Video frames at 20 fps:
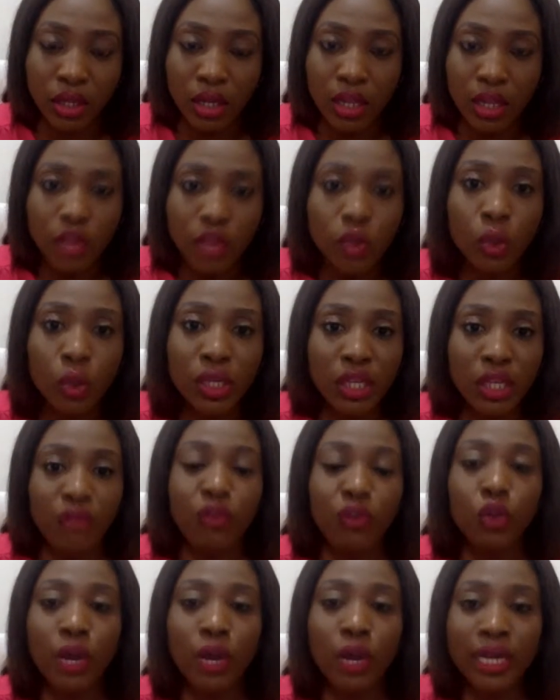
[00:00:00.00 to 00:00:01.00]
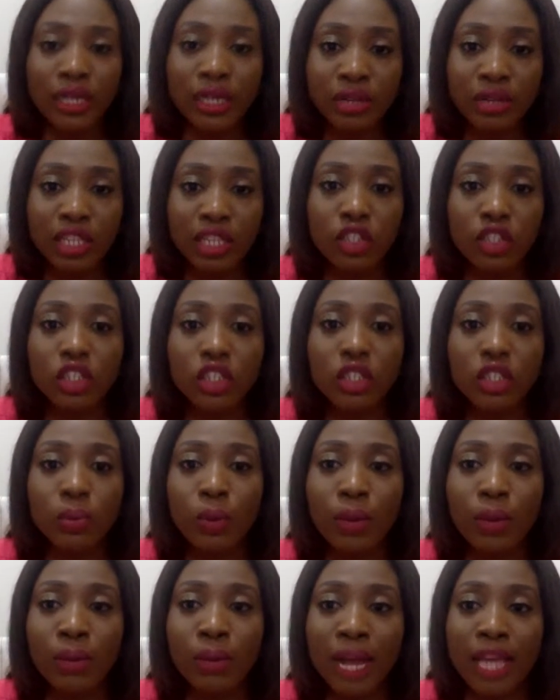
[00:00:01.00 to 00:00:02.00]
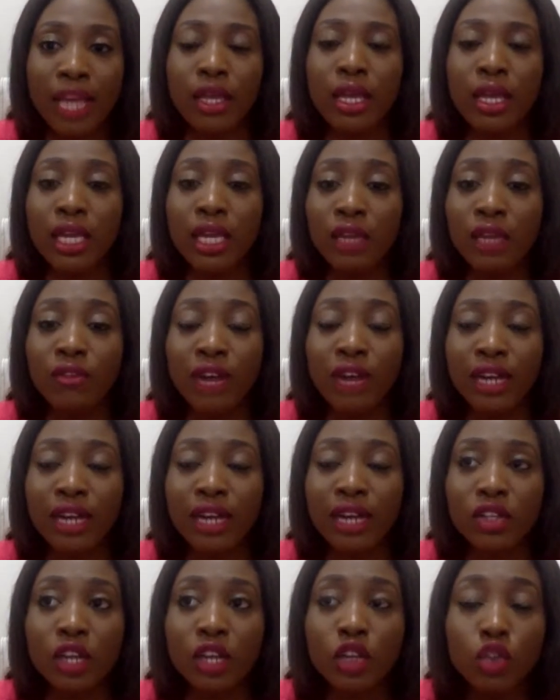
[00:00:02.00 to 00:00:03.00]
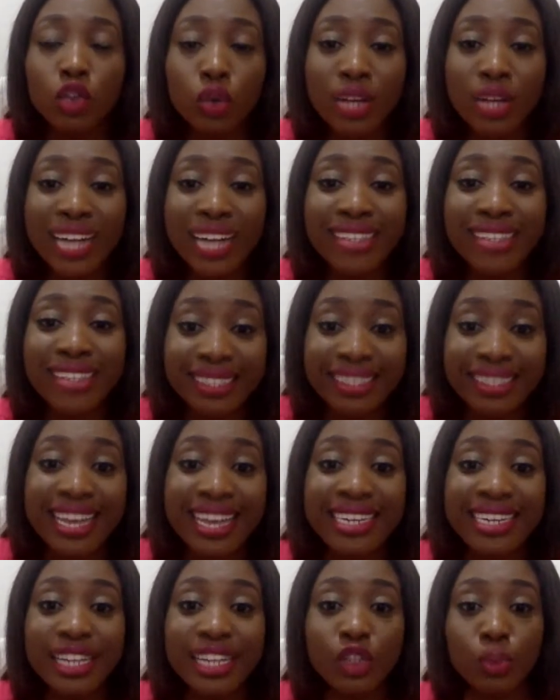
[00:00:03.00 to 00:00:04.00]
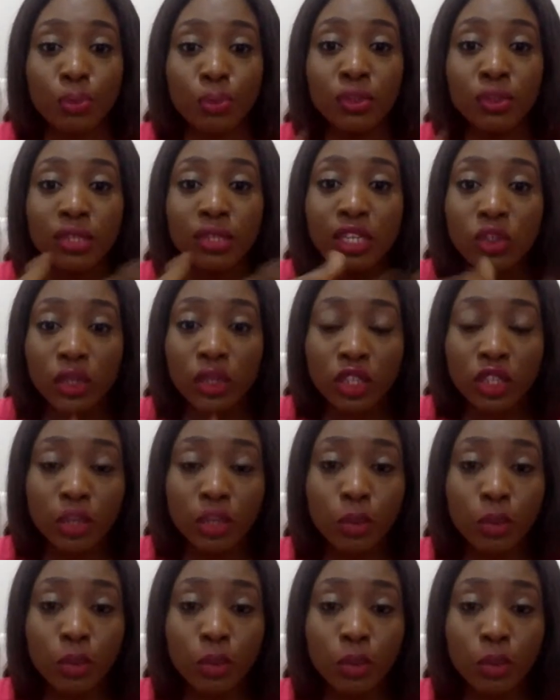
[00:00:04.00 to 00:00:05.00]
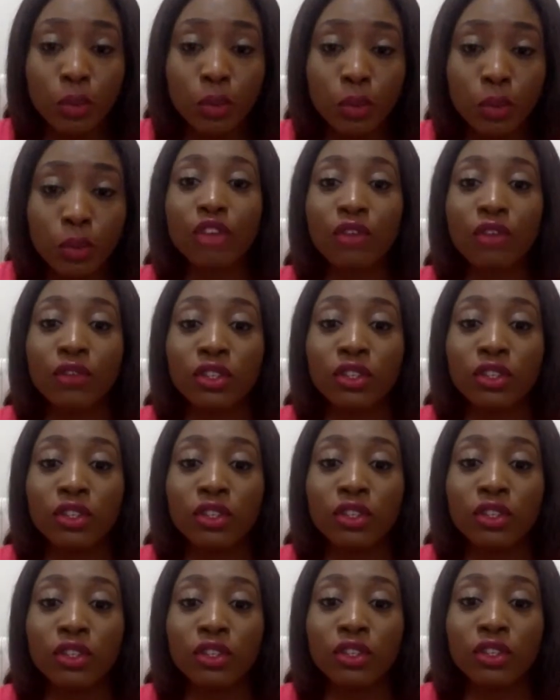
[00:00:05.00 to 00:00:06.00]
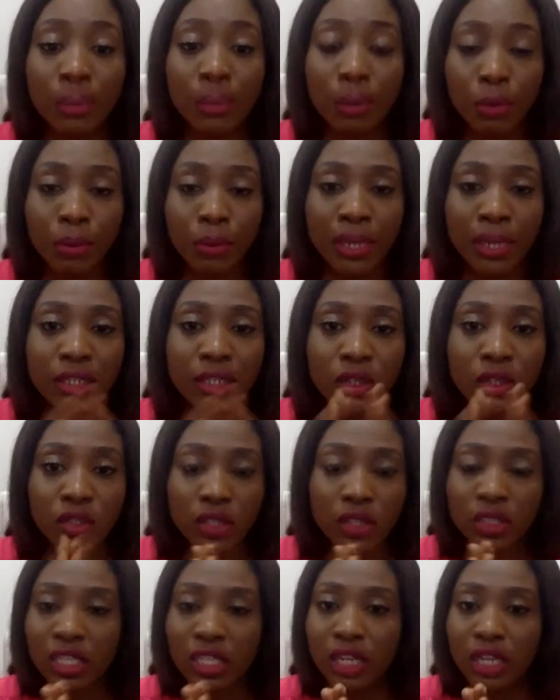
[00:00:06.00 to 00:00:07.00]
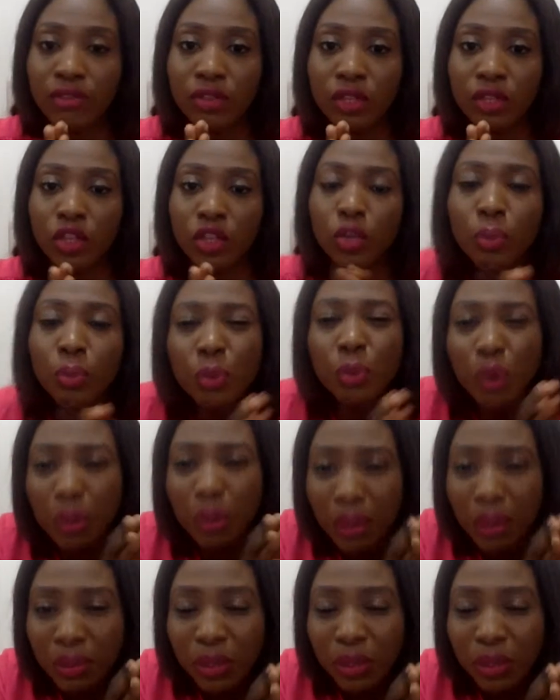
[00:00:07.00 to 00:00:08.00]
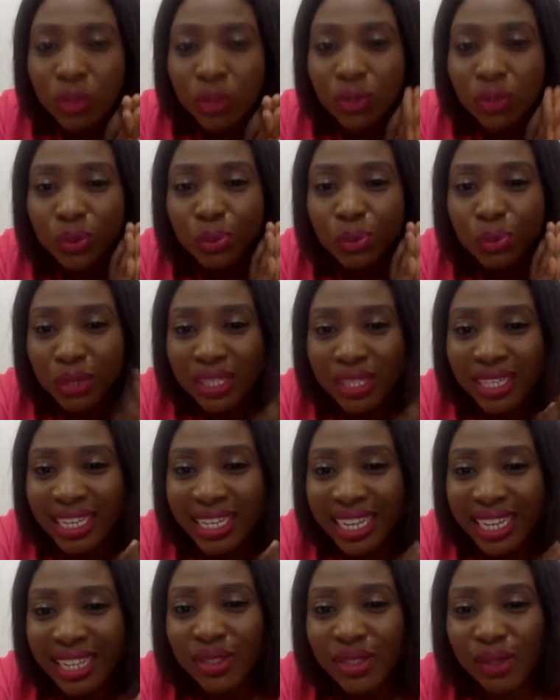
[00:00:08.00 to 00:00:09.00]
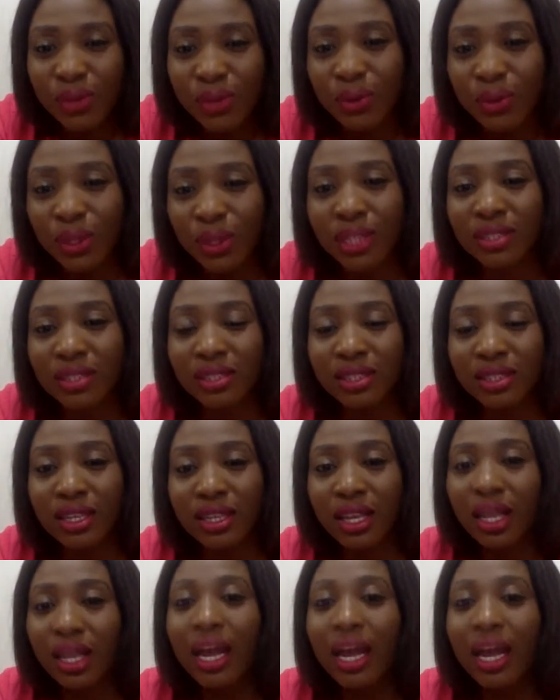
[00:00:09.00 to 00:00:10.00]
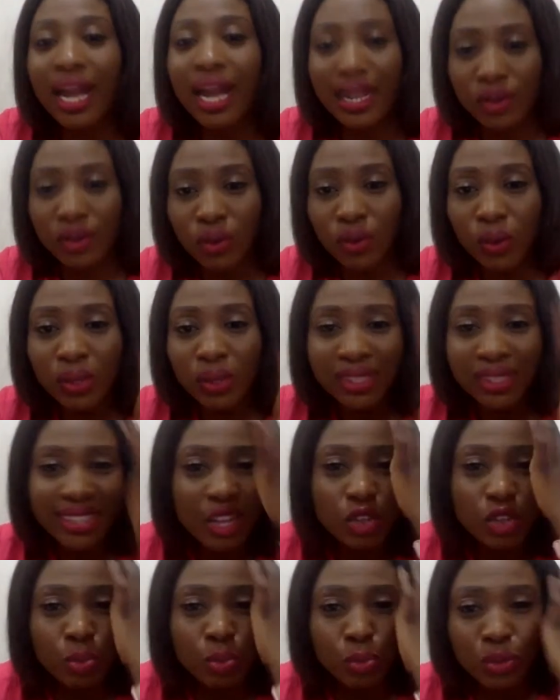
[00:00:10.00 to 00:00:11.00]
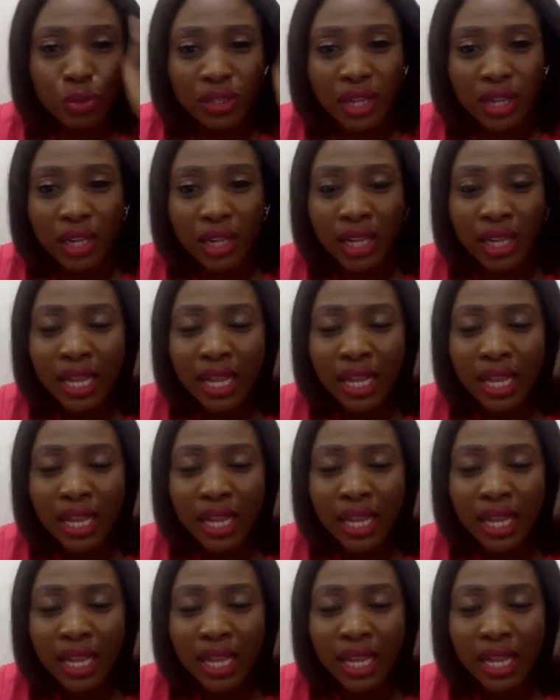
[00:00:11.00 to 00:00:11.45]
So if you are in a relationship whereby, in fact, you guys decided to put sex on the table, or you didn't have conversations about premarital sex and everything, you probably want to put an end to it. I know it sounds brutal.